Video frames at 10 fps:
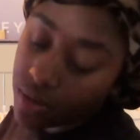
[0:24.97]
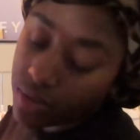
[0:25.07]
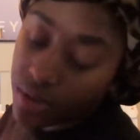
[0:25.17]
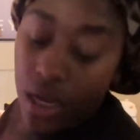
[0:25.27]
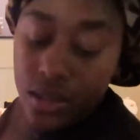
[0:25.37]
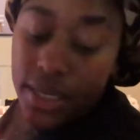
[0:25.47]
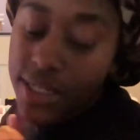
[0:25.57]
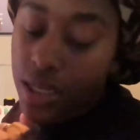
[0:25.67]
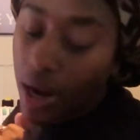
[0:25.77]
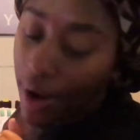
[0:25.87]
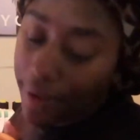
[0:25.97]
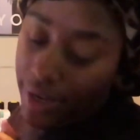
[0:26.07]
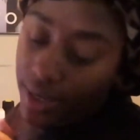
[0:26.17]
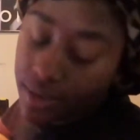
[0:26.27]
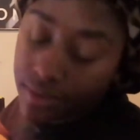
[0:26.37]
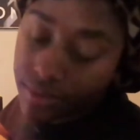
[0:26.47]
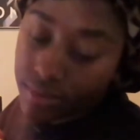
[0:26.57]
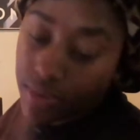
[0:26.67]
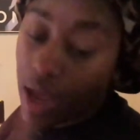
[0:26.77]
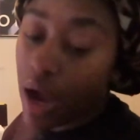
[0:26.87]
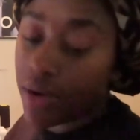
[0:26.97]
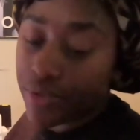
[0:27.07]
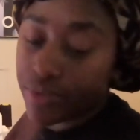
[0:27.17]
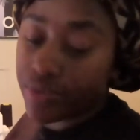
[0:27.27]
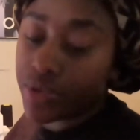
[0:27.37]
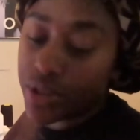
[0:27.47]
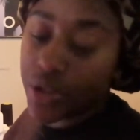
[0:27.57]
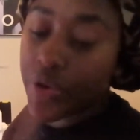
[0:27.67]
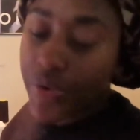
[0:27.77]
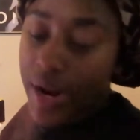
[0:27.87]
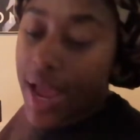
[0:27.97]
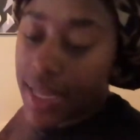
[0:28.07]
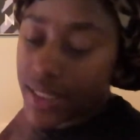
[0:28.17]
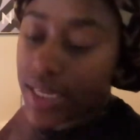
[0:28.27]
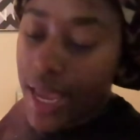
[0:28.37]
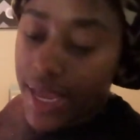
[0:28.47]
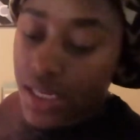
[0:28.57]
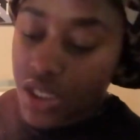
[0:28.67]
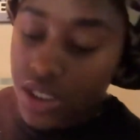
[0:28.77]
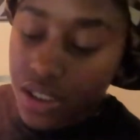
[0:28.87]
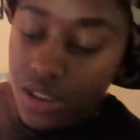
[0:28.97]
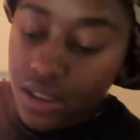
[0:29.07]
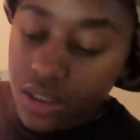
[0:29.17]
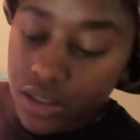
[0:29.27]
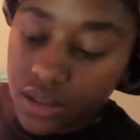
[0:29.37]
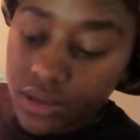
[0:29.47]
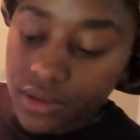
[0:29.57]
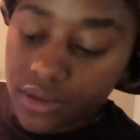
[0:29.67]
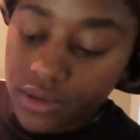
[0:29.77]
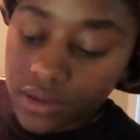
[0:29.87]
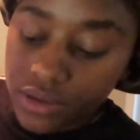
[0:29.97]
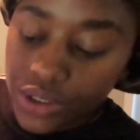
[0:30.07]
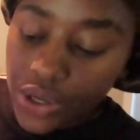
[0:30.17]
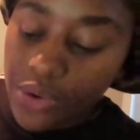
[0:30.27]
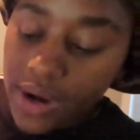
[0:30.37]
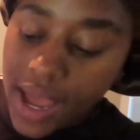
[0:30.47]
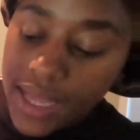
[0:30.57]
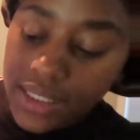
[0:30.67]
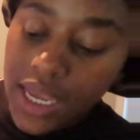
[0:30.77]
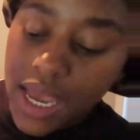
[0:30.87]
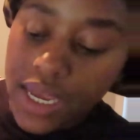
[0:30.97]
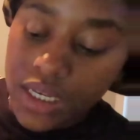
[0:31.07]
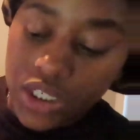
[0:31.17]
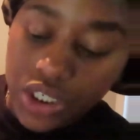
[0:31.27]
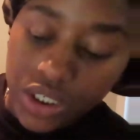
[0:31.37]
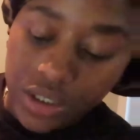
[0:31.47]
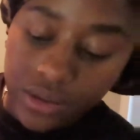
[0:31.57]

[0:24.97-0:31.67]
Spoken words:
Don't touch it, Kari. No. Do not touch. Do not touch.